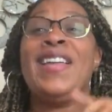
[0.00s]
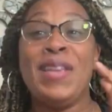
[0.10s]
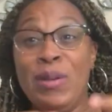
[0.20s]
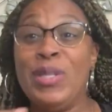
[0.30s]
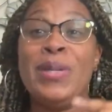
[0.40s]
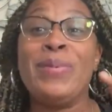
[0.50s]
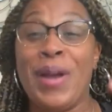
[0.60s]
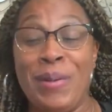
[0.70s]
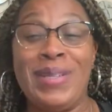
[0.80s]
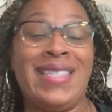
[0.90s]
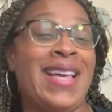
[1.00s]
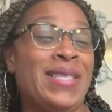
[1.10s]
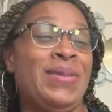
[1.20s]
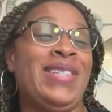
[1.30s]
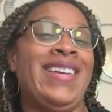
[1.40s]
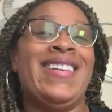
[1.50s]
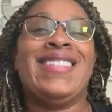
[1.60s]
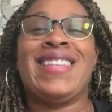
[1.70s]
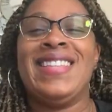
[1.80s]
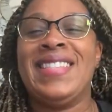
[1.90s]
YouTube coach, that's who she
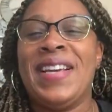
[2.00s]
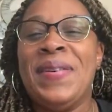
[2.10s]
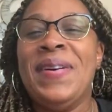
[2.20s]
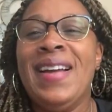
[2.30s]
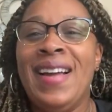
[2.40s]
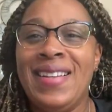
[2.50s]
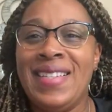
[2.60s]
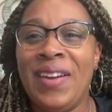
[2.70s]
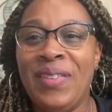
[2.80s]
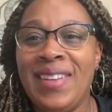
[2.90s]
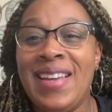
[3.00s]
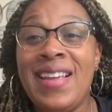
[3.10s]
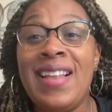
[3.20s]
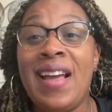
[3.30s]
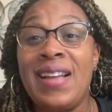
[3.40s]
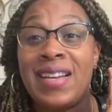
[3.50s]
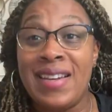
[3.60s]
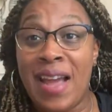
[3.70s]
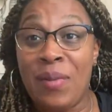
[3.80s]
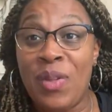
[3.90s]
is. And so definitely
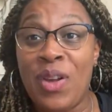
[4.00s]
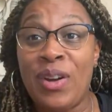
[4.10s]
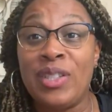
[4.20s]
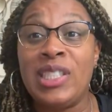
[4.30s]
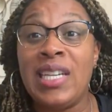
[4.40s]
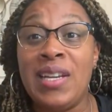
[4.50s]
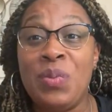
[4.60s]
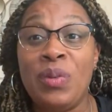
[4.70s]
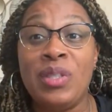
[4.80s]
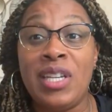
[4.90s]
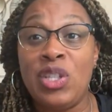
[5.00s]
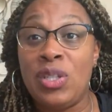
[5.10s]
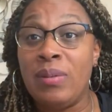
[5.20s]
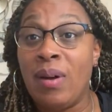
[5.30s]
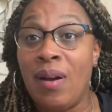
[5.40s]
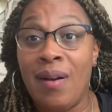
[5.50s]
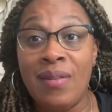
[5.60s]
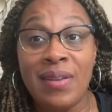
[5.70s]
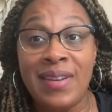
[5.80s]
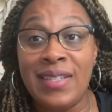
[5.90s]
connect with her. She will teach you all
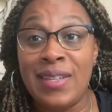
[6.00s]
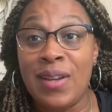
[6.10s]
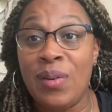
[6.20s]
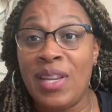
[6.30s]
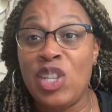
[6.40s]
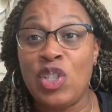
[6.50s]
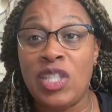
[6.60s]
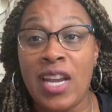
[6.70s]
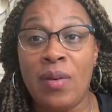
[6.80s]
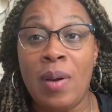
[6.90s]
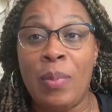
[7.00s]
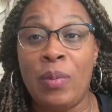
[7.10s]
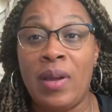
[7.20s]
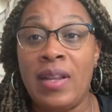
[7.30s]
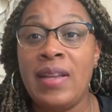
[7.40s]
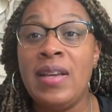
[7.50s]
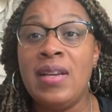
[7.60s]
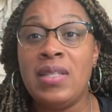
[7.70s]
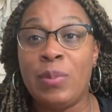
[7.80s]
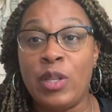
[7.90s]
you need to know to get your channel up and running,
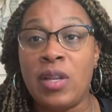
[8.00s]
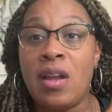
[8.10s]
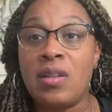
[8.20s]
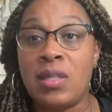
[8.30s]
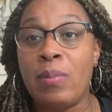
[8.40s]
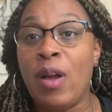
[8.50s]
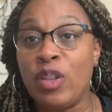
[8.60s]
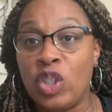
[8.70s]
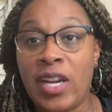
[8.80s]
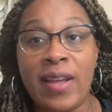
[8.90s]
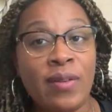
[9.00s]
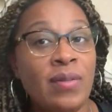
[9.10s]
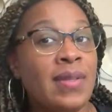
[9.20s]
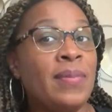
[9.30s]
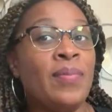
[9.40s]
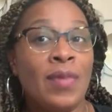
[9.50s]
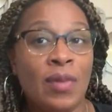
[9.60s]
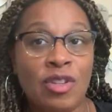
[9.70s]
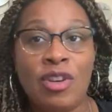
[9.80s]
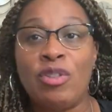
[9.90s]
especially our smaller channels.
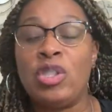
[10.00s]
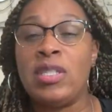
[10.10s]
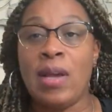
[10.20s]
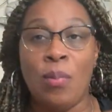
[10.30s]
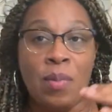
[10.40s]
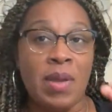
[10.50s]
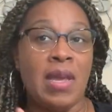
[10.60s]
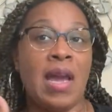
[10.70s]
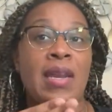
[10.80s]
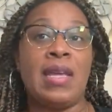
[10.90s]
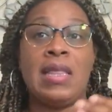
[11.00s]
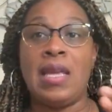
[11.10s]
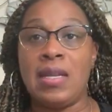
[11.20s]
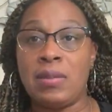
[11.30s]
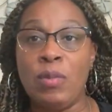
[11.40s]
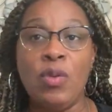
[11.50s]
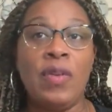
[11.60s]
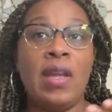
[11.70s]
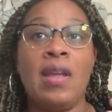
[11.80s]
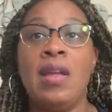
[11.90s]
You know, she's helping me kind of get things
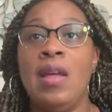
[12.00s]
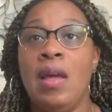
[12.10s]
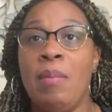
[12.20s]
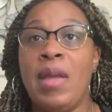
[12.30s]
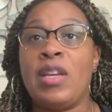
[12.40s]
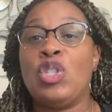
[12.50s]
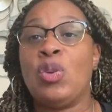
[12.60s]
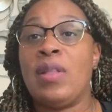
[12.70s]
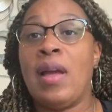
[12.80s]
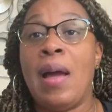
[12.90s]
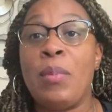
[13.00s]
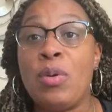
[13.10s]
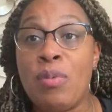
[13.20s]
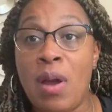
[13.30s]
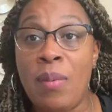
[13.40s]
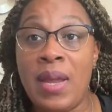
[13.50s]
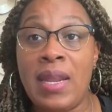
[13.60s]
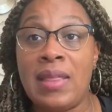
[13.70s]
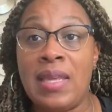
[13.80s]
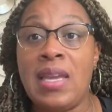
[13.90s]
moving, making sure that I'm growing
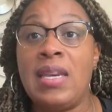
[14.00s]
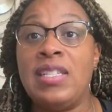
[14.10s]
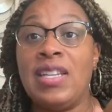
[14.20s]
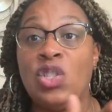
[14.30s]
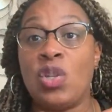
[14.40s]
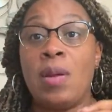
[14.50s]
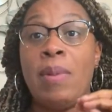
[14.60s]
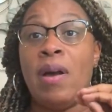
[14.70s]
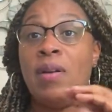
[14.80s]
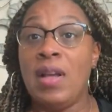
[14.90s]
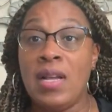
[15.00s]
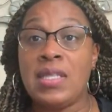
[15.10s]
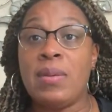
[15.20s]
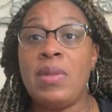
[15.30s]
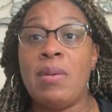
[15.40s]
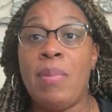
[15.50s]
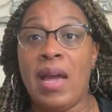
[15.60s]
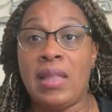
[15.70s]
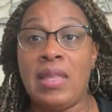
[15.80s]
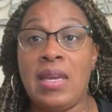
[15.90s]
and thinking intentionally about some of the
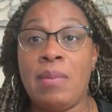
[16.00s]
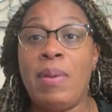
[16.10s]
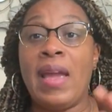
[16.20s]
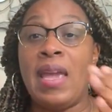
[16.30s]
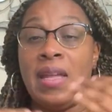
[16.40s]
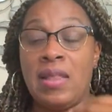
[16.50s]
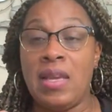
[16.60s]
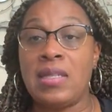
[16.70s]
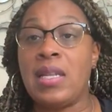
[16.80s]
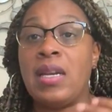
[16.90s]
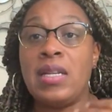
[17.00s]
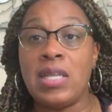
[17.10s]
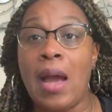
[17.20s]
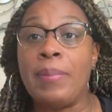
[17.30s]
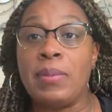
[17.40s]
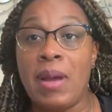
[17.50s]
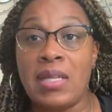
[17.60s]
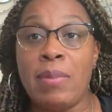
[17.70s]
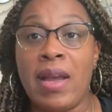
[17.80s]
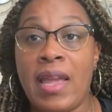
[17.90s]
back end things that I need to
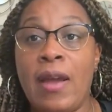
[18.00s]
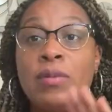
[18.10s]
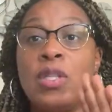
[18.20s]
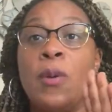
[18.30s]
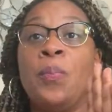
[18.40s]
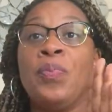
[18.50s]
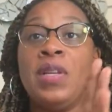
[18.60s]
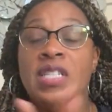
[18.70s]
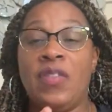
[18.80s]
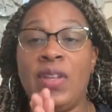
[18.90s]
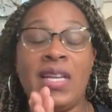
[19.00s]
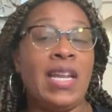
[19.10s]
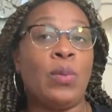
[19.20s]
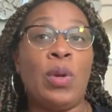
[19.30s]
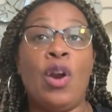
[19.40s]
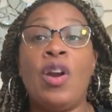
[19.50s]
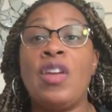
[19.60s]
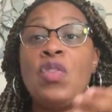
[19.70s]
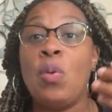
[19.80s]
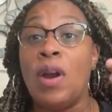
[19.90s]
optimize my account. So definitely connect with her.
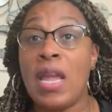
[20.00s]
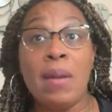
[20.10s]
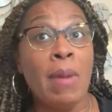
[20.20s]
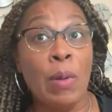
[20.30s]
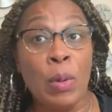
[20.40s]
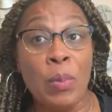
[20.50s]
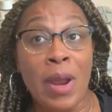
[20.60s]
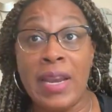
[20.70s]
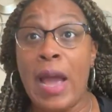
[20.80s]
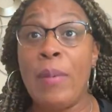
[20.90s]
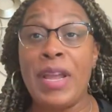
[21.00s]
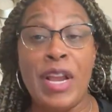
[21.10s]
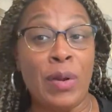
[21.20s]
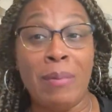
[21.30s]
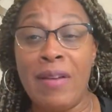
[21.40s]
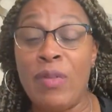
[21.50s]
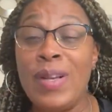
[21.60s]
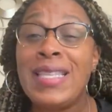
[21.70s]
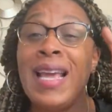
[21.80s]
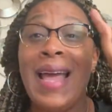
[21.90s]
If you are in my room right now and you hear my
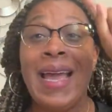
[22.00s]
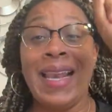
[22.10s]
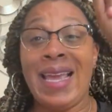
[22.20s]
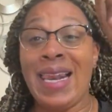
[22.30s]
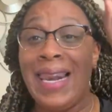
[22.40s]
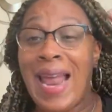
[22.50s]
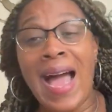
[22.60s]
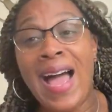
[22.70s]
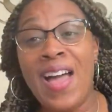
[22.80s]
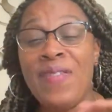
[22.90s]
voice, click live